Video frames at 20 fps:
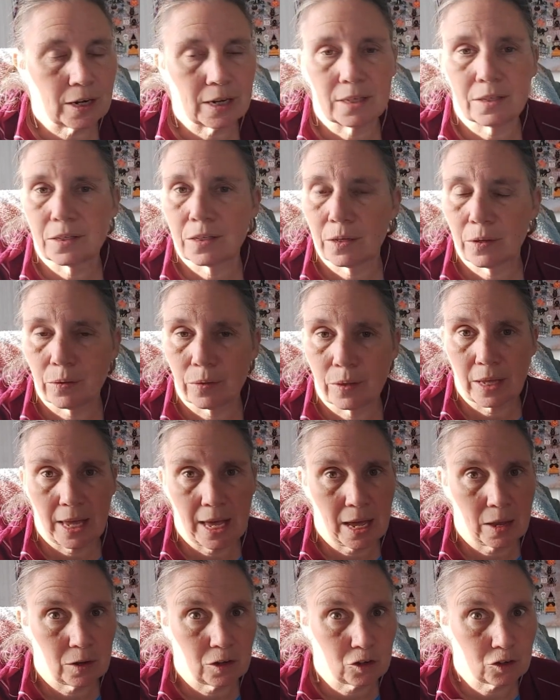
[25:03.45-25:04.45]
And so
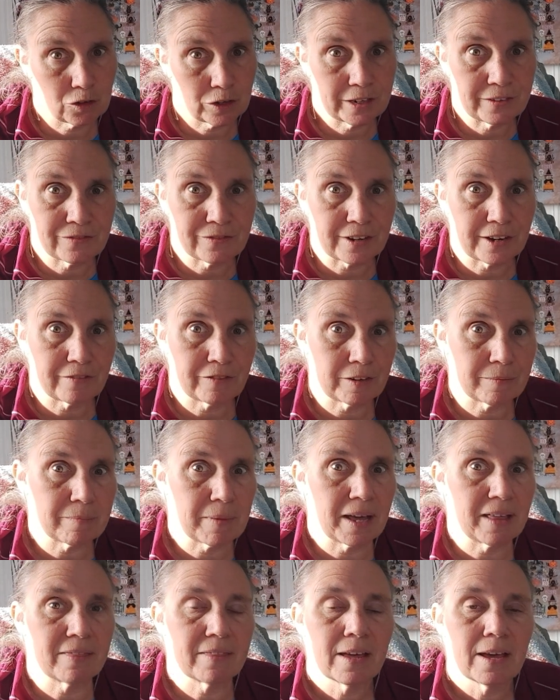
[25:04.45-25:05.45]
had a tree for every
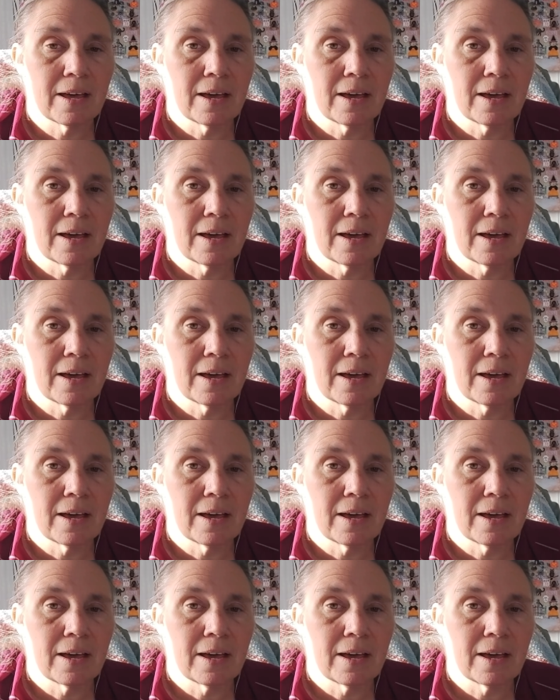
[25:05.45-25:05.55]
month.